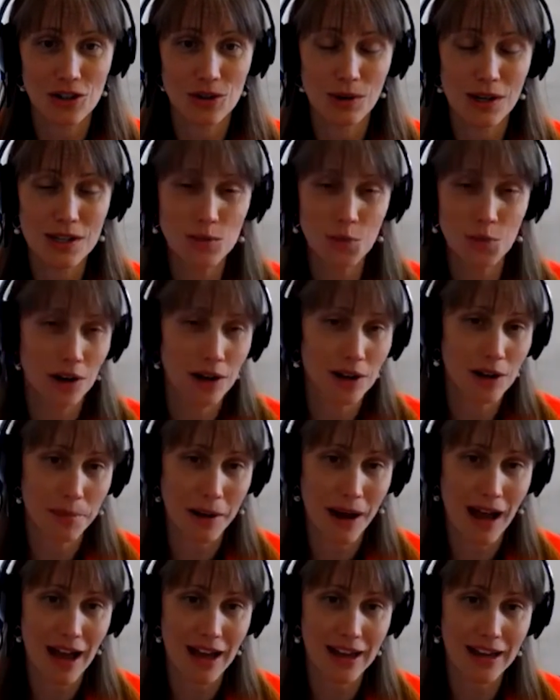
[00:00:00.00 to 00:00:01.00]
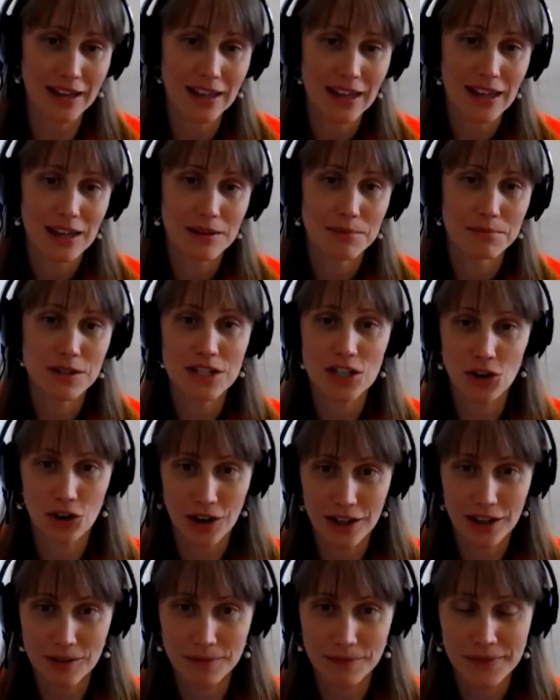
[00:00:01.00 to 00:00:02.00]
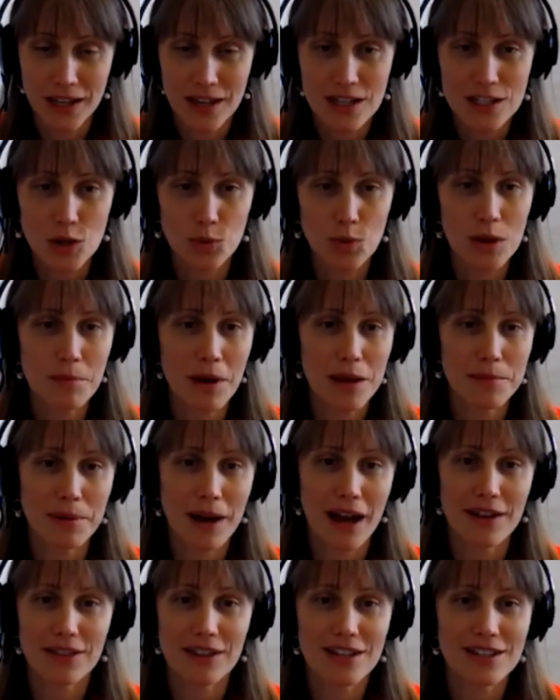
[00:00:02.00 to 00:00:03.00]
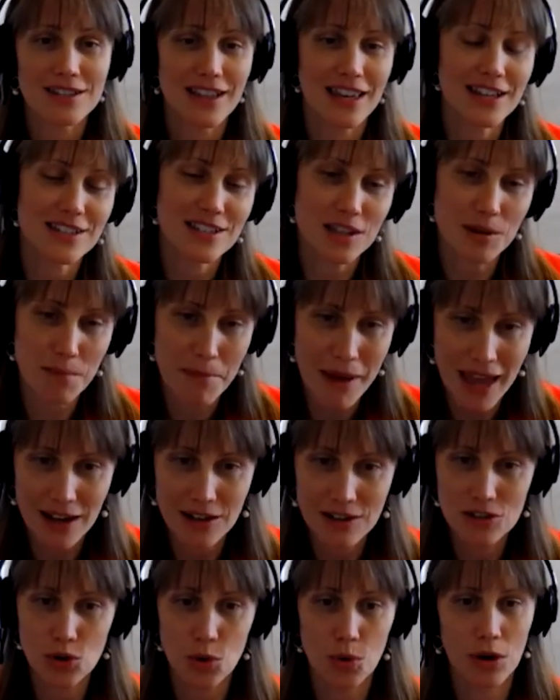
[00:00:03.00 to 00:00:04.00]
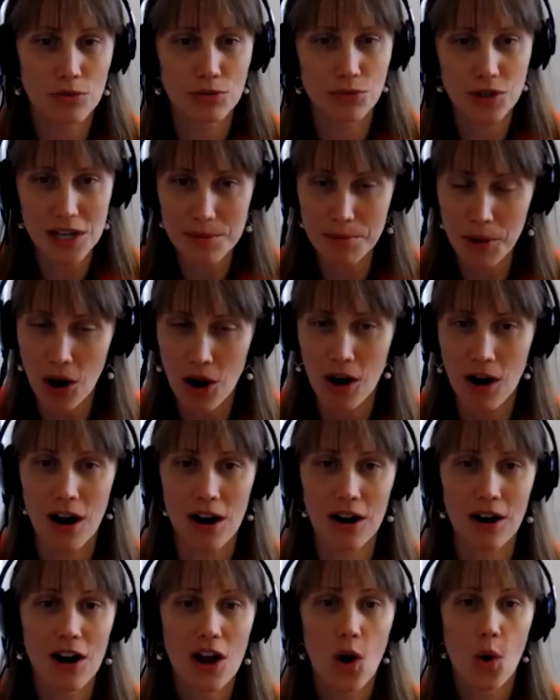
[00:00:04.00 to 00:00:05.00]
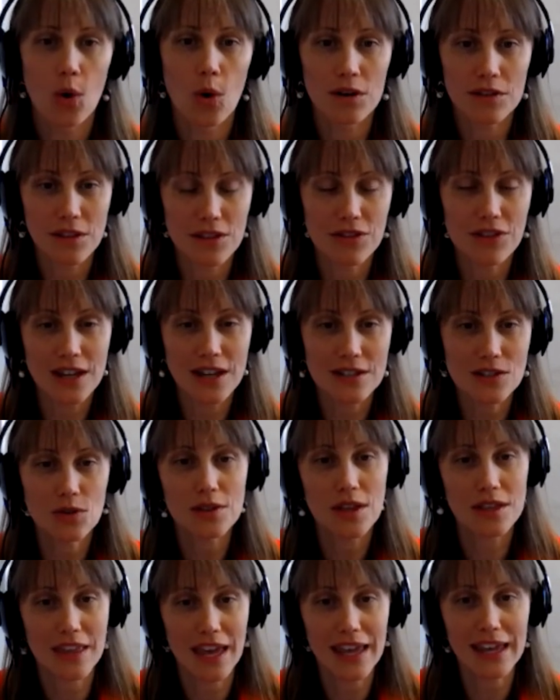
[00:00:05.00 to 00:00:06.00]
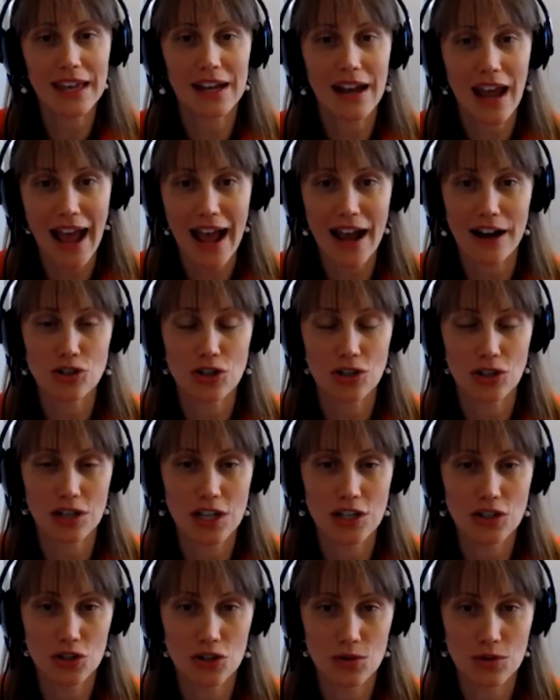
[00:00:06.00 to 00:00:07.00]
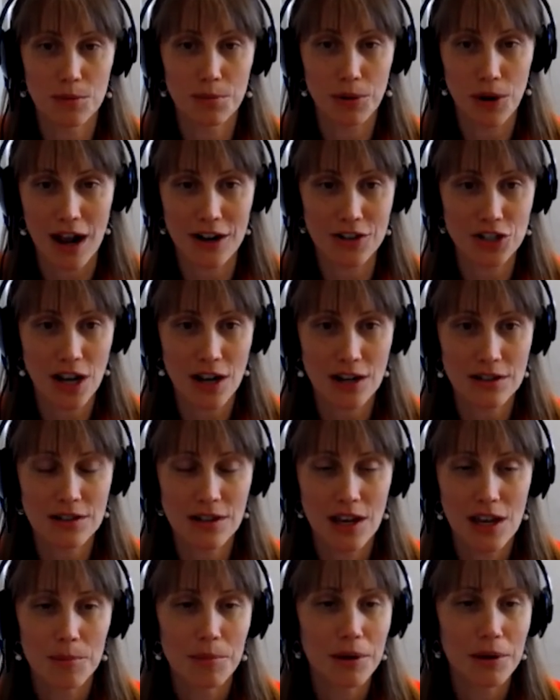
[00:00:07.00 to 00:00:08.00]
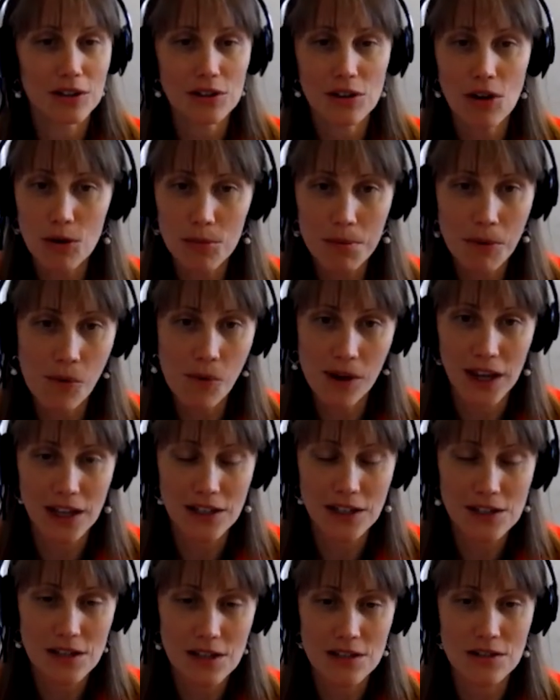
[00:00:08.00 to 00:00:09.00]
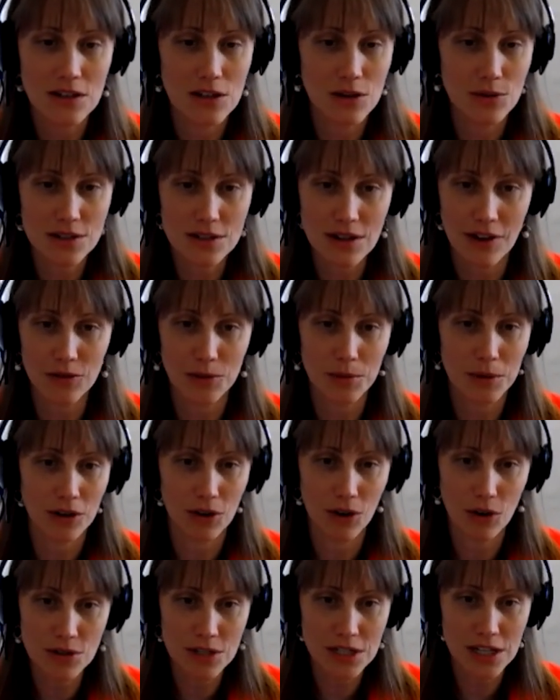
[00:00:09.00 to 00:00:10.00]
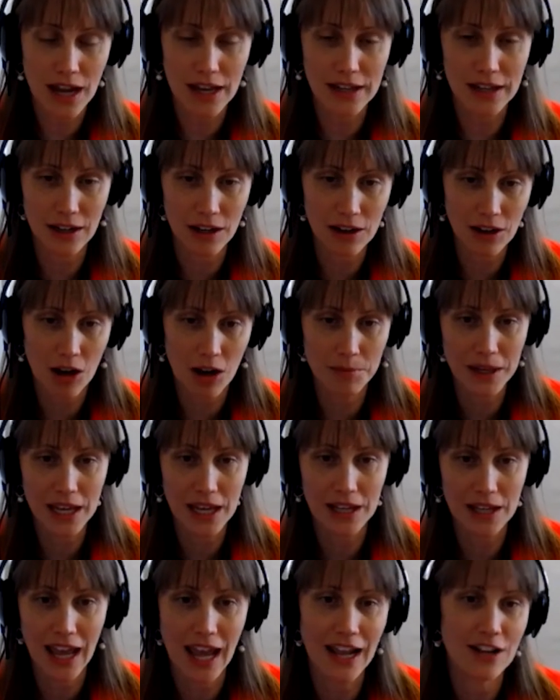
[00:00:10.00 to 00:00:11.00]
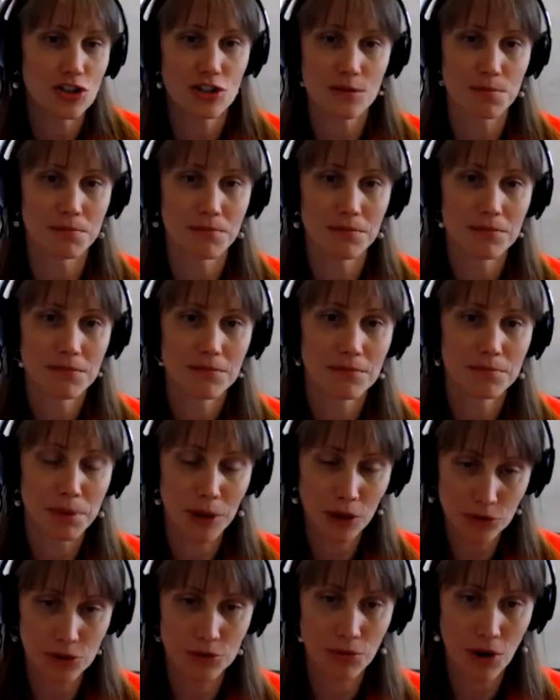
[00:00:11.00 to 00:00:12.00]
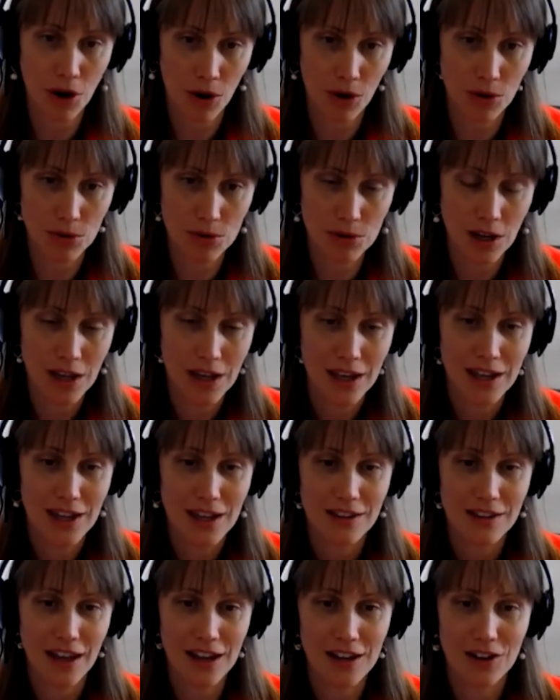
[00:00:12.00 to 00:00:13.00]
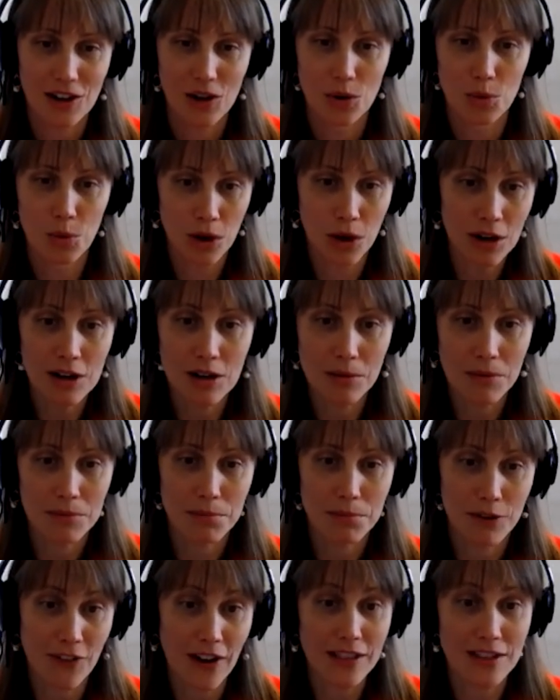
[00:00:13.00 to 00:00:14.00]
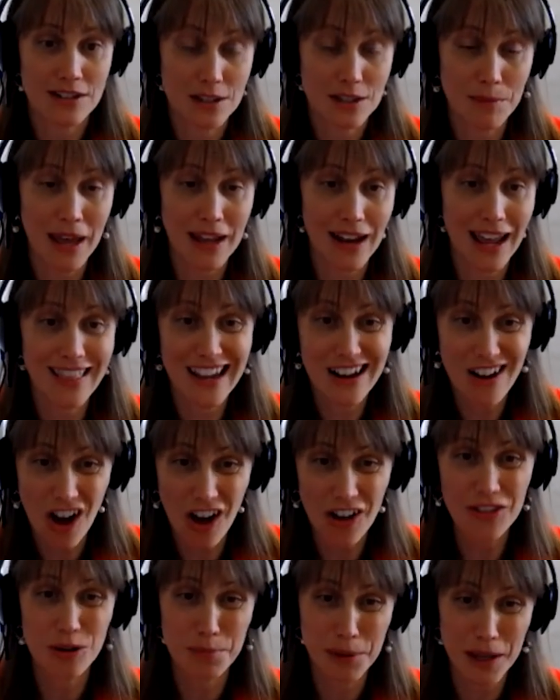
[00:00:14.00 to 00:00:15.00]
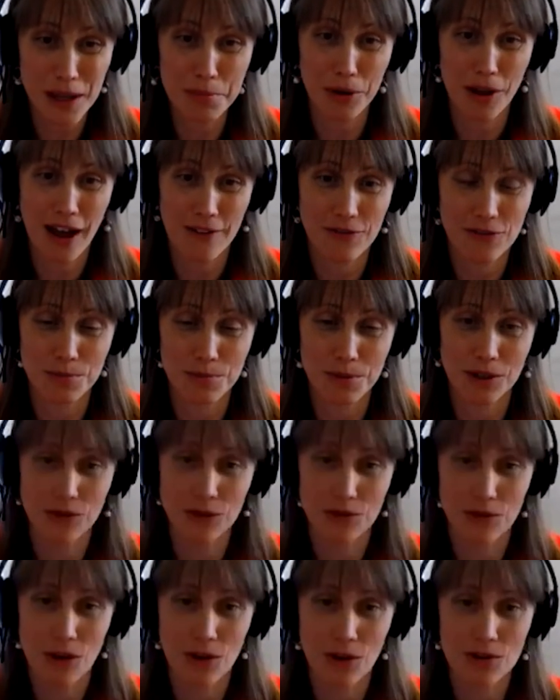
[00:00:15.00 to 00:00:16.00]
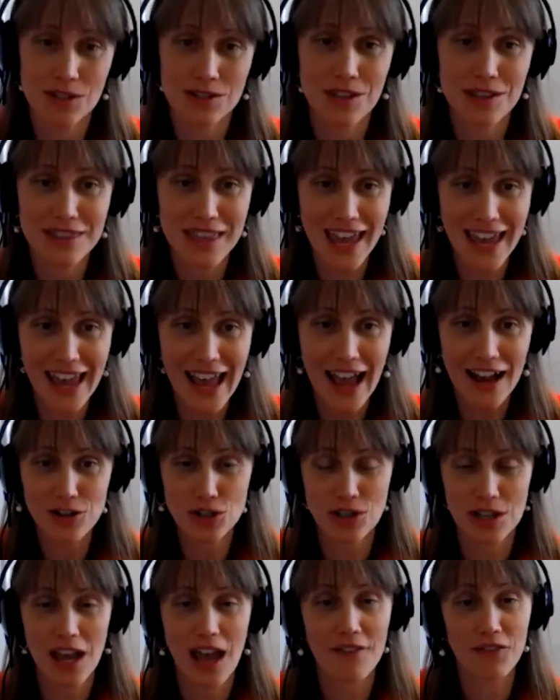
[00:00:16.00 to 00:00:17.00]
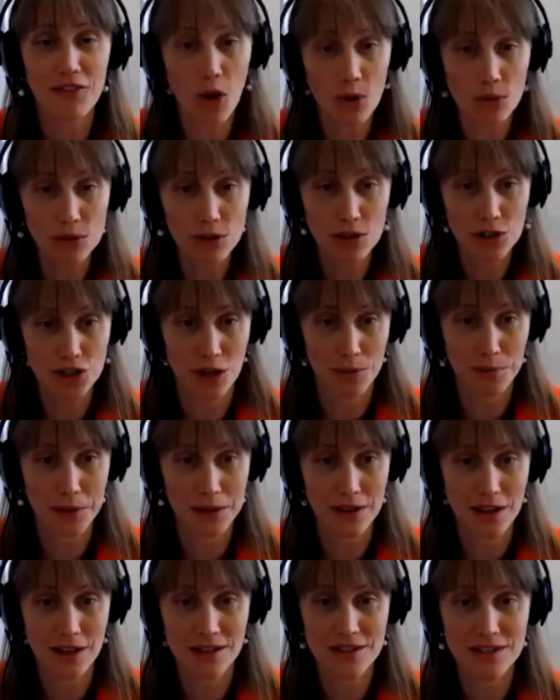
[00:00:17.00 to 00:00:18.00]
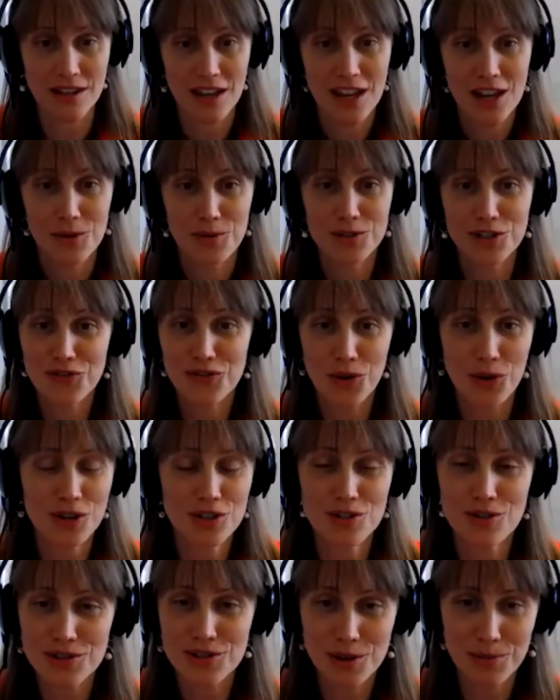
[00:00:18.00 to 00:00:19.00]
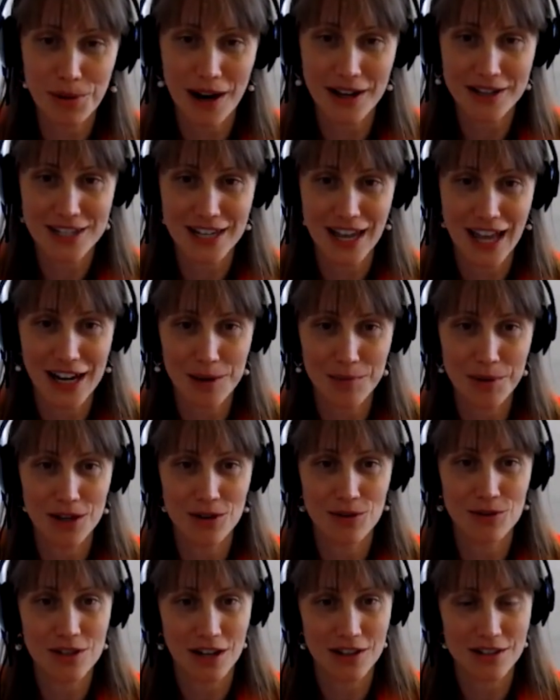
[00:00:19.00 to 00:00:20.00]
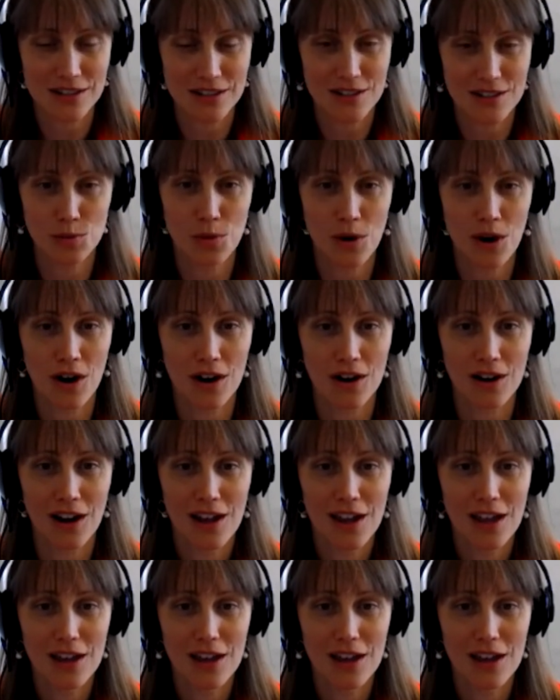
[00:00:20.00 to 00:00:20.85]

to do is we're going to buy material. So we might buy things like cement or rebar or the things so that they can actually do the project. But at no point is the US government or OTI going to come in and just build a road. Like, we're going to provide the cement, and then other people have to build the road so that they actually have ownership in this, which, of course, no surprise to anybody who does this work.